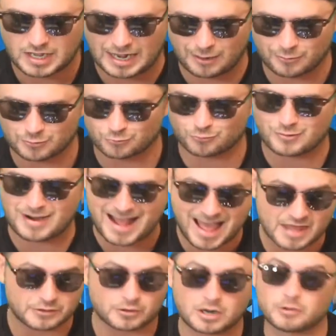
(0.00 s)
I would
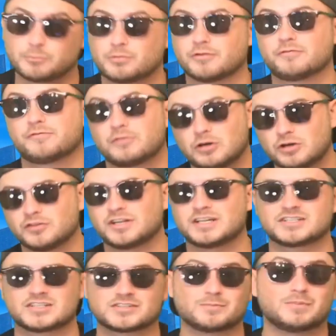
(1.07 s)
rather, I would prefer that
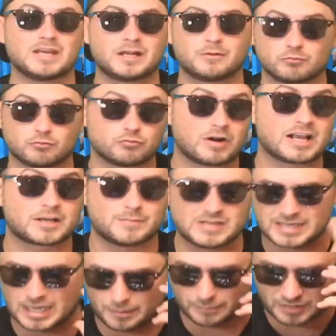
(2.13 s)
it doesn't make rank
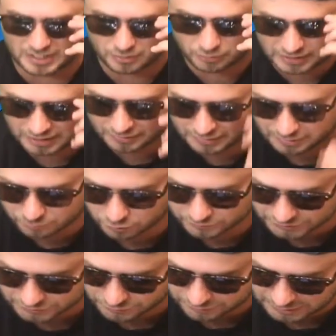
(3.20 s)
me down. But I don't care that it
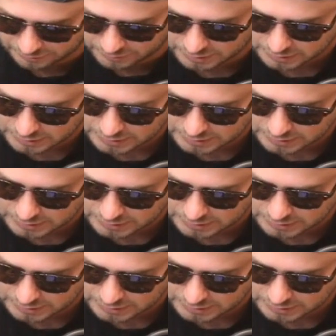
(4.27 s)
moves us around.